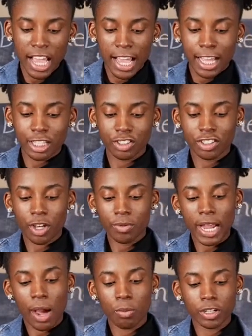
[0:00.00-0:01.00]
And so
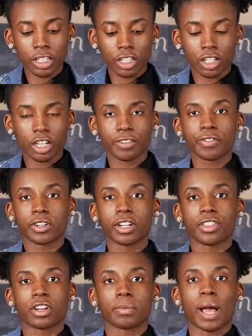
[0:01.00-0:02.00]
now we're gonna cook it for
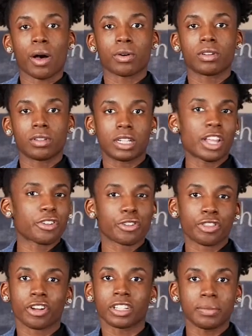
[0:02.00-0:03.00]
another
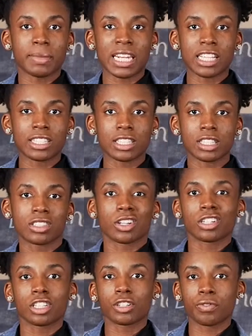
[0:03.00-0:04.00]
30 minutes,
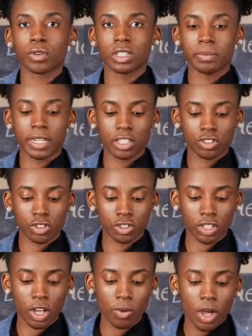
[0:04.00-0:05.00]
30 to 40 minutes or
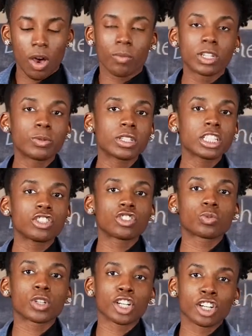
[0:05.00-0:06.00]
so. We really just
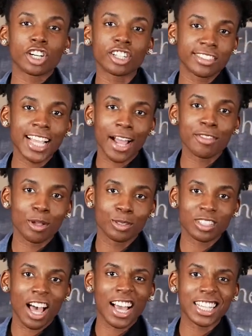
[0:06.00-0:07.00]
wanna cook down
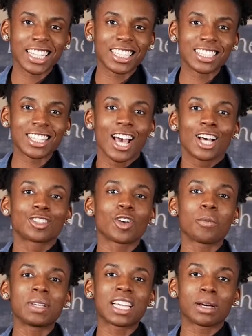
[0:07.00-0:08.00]
those onions so
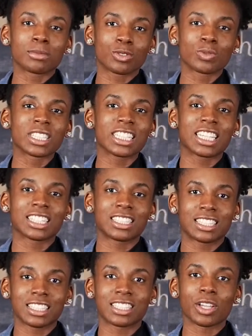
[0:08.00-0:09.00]
it becomes really
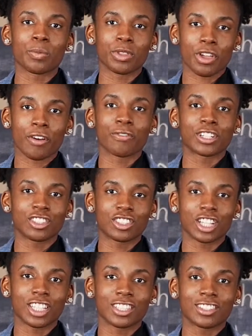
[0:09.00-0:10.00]
consistent with our French
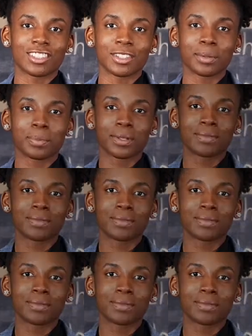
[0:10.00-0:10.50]
onion soup.